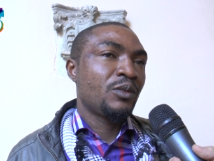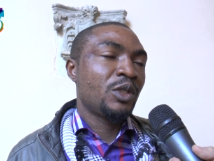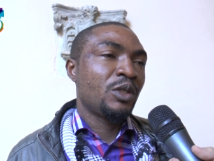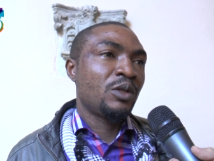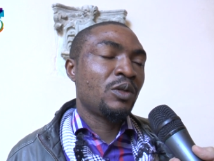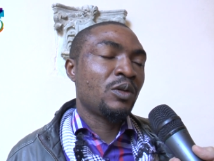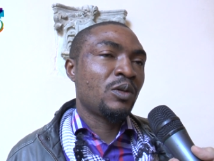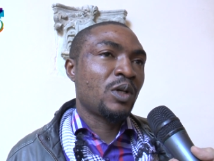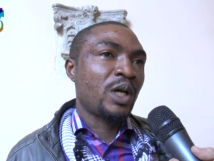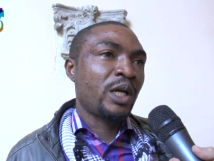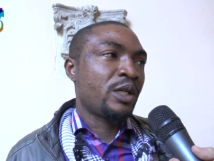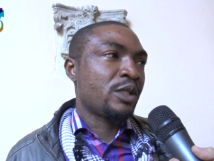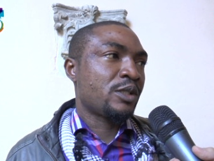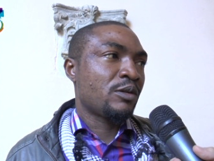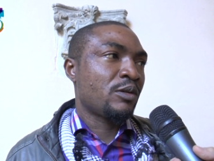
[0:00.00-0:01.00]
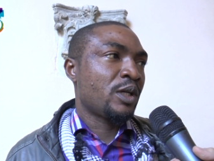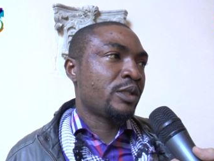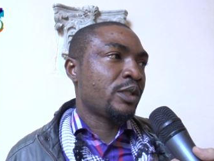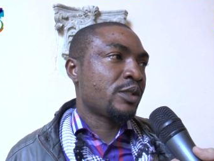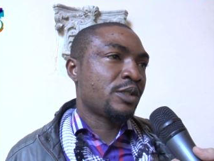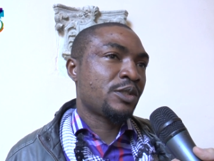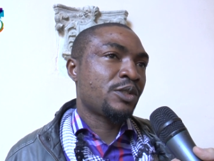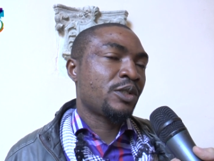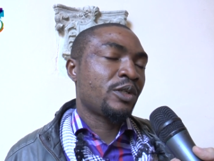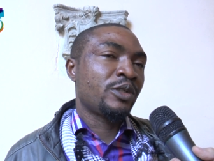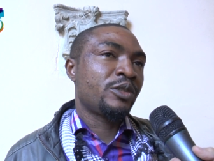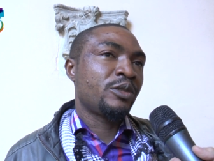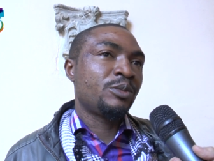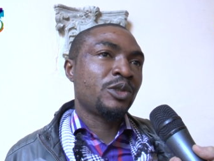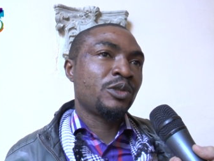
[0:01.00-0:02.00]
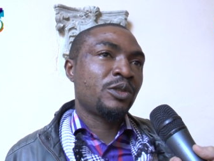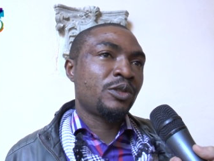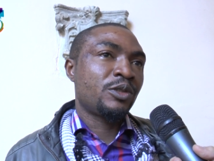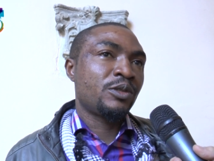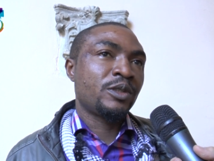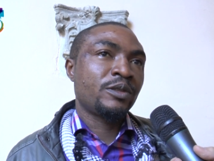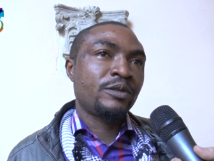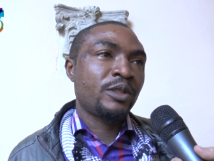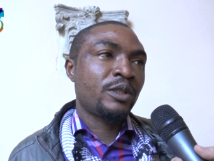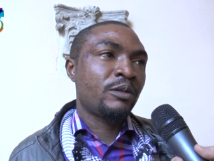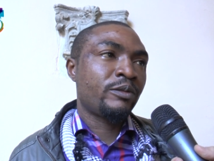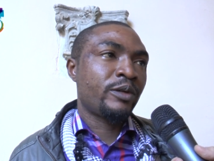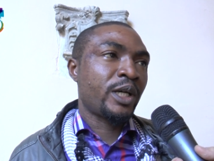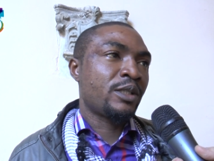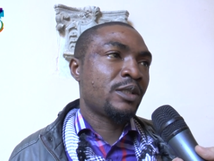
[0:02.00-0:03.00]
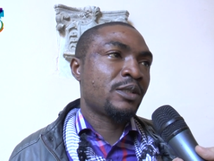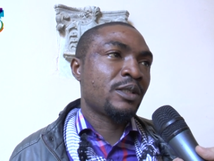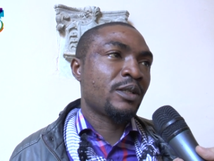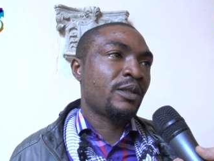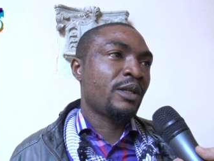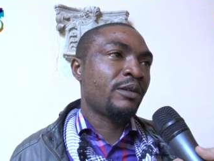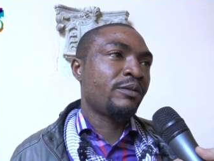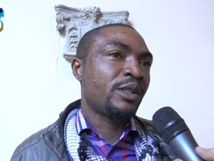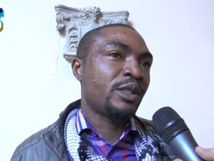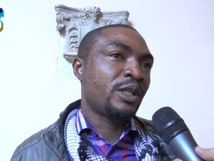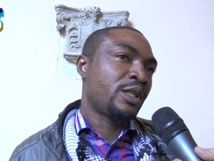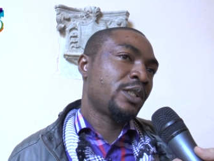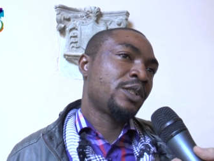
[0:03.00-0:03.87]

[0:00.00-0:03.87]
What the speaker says: you know, and they say, well, this is to contribute to the freedom fight in South Africa.